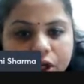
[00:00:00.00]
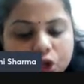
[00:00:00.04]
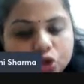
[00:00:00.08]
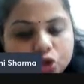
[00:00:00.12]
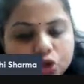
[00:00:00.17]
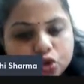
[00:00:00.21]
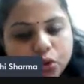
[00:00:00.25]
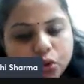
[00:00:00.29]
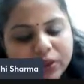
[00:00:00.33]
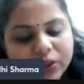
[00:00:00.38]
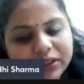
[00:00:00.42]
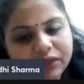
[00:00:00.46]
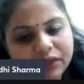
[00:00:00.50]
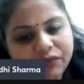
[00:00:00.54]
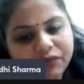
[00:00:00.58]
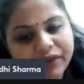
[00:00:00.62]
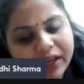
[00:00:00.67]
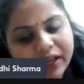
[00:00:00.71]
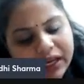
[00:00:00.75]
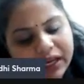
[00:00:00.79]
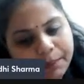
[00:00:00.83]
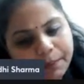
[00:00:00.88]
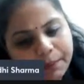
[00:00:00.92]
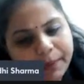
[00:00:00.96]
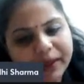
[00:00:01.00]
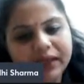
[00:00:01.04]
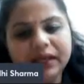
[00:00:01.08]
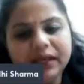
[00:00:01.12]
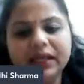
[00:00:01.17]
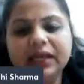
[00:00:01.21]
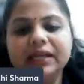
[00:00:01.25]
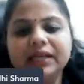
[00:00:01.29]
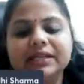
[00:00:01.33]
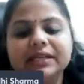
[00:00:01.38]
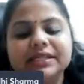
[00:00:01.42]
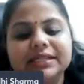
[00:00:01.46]
So in the very
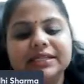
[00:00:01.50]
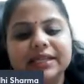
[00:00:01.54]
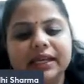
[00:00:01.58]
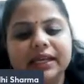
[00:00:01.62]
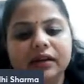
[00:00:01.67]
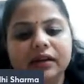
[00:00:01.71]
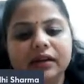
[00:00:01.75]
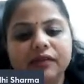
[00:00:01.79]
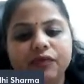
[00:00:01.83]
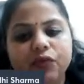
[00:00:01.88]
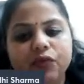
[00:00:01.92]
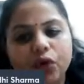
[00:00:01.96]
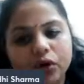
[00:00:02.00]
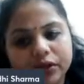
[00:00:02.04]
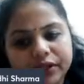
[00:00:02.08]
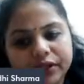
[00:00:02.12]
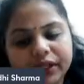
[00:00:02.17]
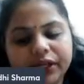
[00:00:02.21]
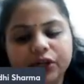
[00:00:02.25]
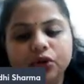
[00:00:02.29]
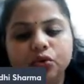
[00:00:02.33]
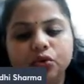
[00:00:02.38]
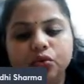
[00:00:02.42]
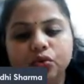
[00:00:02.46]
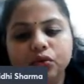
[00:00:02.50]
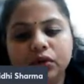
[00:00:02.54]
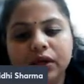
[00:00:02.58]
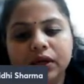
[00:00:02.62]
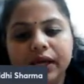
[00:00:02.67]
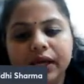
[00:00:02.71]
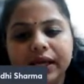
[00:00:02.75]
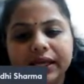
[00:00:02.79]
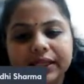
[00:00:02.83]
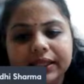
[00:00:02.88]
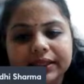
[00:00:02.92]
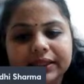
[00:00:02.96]
beginning itself, what they do,
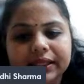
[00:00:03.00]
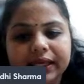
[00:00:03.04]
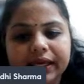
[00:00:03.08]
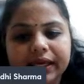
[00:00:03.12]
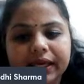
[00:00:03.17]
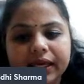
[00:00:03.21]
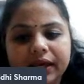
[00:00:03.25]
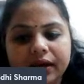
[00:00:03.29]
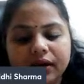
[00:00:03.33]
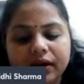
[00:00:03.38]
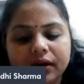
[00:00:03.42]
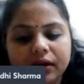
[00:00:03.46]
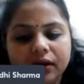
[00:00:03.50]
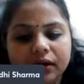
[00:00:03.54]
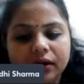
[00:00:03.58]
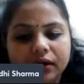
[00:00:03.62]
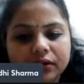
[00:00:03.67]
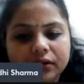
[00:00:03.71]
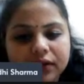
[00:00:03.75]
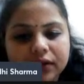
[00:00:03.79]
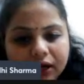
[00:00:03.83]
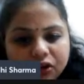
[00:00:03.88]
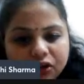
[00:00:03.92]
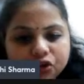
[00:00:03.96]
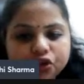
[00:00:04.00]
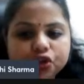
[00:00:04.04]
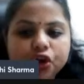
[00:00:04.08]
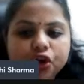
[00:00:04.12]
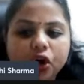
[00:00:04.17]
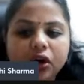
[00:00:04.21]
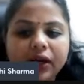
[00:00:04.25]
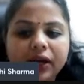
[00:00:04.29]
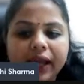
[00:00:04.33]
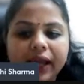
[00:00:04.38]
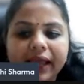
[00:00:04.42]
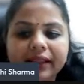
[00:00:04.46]
they cut
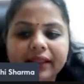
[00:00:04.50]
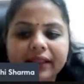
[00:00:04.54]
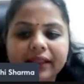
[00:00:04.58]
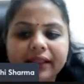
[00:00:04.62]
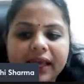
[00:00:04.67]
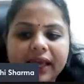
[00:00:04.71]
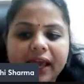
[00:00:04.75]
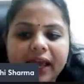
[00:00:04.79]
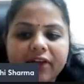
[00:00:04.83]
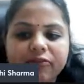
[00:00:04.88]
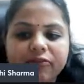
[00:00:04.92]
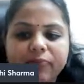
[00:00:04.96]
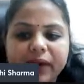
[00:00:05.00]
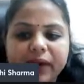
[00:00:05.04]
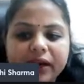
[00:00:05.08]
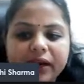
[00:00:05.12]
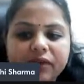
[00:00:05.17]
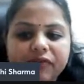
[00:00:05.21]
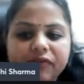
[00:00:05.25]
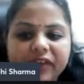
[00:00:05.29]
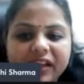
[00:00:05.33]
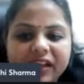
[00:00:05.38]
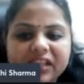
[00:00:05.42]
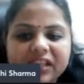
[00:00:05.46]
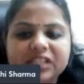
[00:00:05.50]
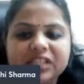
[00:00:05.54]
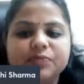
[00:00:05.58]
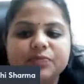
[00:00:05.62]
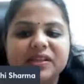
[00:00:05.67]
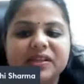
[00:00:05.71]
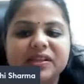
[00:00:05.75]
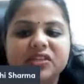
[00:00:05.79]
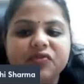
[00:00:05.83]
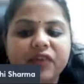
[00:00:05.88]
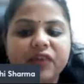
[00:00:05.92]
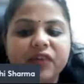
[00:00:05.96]
short and they have made a very
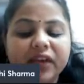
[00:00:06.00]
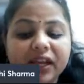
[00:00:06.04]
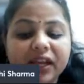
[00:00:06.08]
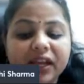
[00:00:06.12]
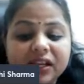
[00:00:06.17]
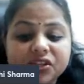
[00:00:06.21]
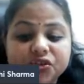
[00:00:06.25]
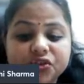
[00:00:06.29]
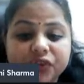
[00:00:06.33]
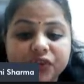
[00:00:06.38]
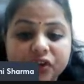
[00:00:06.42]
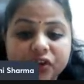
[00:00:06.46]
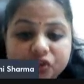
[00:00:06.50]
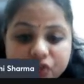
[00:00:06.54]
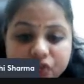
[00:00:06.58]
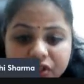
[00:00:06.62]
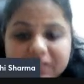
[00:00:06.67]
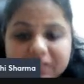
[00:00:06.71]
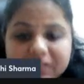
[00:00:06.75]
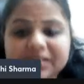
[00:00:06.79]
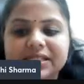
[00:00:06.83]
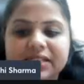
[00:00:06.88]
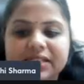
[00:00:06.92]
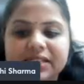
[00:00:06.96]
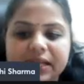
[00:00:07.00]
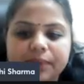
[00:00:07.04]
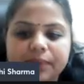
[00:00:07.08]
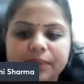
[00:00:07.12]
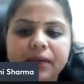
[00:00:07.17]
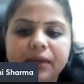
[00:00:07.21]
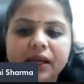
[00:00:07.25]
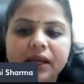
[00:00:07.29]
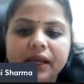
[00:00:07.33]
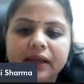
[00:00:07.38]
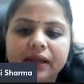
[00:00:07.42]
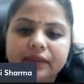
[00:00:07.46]
specific and a stringent step
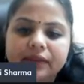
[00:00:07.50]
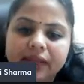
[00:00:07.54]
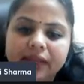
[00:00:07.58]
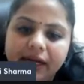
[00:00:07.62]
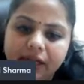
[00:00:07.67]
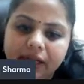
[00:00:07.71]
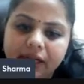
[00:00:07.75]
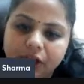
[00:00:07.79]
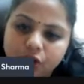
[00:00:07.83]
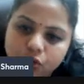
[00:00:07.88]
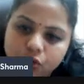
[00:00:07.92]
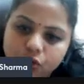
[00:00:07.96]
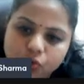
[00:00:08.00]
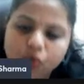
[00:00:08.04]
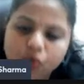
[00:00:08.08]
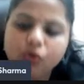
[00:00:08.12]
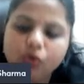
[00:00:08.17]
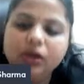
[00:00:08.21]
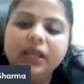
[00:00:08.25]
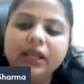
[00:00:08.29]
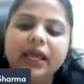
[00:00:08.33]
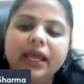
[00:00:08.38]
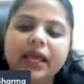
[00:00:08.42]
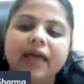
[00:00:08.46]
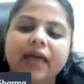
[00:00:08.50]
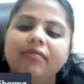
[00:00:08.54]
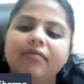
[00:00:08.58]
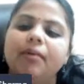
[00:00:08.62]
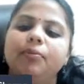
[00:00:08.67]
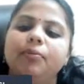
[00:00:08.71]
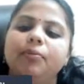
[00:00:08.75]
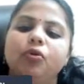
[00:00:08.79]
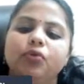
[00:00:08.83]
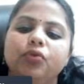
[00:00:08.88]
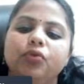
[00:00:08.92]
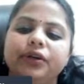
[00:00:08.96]
that you only have
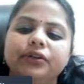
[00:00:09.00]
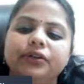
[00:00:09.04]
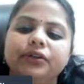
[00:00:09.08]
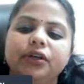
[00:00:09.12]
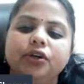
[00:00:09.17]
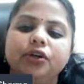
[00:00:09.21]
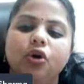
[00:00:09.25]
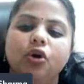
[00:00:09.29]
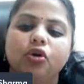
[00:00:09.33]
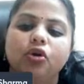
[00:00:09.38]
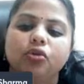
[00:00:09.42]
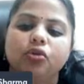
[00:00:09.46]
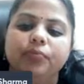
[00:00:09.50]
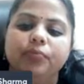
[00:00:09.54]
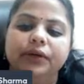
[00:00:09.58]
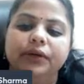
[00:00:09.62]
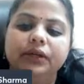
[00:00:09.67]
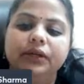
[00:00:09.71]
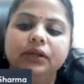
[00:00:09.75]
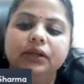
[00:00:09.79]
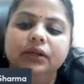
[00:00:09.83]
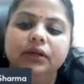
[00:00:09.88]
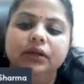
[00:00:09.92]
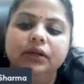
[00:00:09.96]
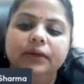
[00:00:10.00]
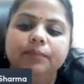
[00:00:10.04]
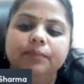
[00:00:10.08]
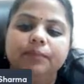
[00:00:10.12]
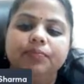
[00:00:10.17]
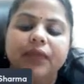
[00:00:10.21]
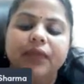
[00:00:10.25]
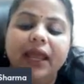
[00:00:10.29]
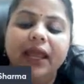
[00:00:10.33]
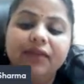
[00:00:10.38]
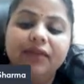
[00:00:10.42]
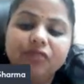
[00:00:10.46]
uploaded the document
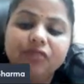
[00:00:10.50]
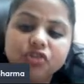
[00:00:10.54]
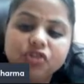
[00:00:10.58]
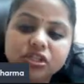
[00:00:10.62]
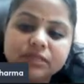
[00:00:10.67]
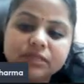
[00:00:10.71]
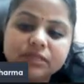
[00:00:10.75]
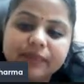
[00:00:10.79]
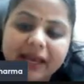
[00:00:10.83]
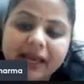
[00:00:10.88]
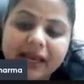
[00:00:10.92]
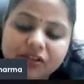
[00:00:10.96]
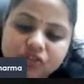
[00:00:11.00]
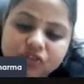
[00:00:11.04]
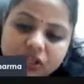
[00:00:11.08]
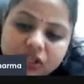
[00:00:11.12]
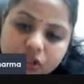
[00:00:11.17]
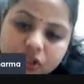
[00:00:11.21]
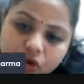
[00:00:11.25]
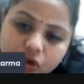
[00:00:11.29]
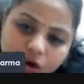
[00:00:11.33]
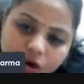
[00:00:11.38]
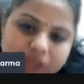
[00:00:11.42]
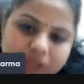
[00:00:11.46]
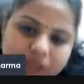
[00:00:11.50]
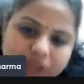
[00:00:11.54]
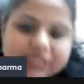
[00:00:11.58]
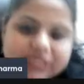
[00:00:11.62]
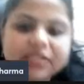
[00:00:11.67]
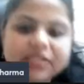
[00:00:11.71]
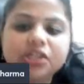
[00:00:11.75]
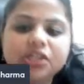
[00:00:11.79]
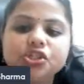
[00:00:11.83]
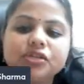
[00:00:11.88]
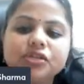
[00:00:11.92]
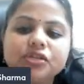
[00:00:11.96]
and which is matching your
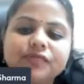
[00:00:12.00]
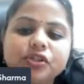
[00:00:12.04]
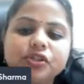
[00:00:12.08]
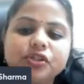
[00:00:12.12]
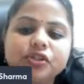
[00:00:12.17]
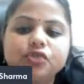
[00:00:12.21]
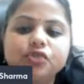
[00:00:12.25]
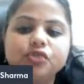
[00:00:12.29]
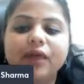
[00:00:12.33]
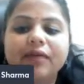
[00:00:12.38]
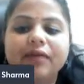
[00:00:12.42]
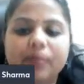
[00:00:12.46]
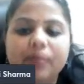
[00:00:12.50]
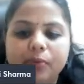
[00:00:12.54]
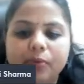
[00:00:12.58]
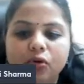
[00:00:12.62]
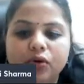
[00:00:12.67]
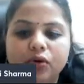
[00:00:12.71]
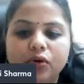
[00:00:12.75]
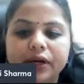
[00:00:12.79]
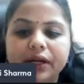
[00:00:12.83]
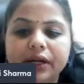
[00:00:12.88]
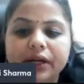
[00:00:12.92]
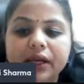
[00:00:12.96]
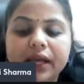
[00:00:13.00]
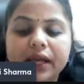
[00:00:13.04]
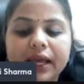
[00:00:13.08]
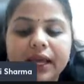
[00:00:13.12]
signatures which you have uploaded.